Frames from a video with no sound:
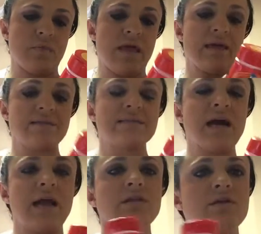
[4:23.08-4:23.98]
It's
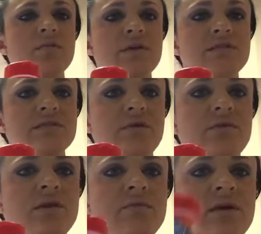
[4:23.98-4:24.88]
got a little bit of
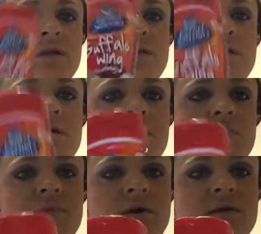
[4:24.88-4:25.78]
sodium in it,
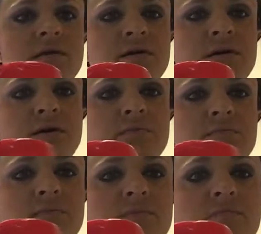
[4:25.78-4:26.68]
but
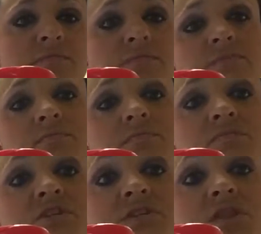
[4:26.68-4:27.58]

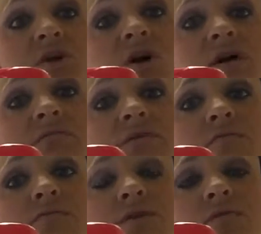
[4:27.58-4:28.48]
just a thought,
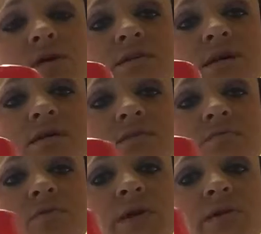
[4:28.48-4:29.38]
if you get tired of some
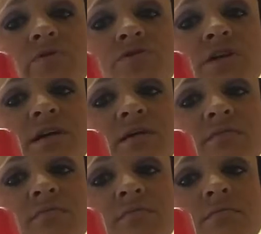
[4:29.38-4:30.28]
plain old chicken,
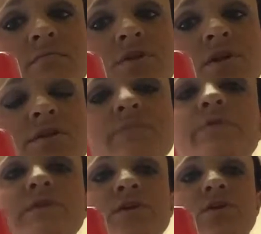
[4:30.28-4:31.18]
you can at least
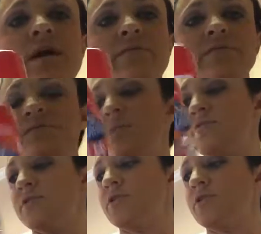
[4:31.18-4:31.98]
pretend you're having some buffalo